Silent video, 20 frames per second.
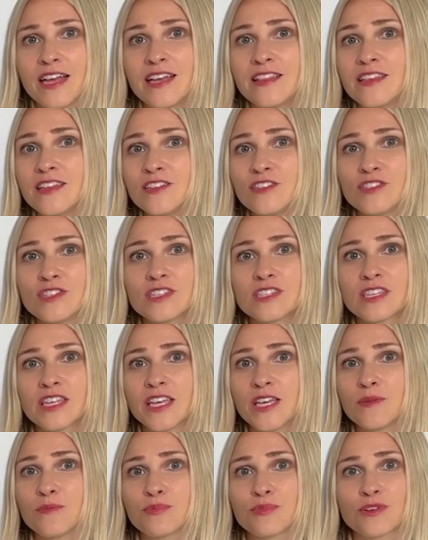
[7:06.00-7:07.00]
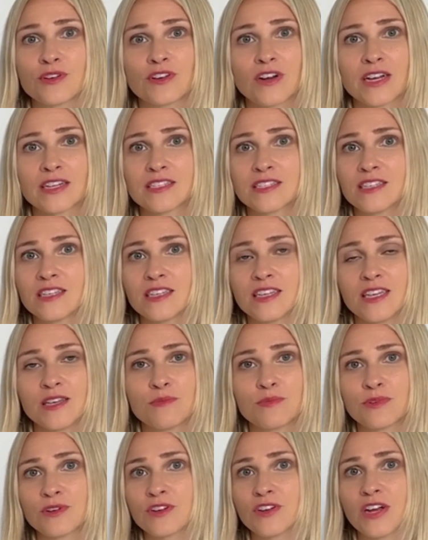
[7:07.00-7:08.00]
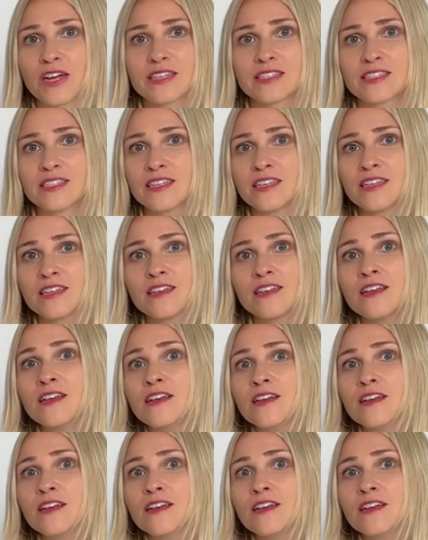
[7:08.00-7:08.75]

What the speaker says: And then you just keep progressing.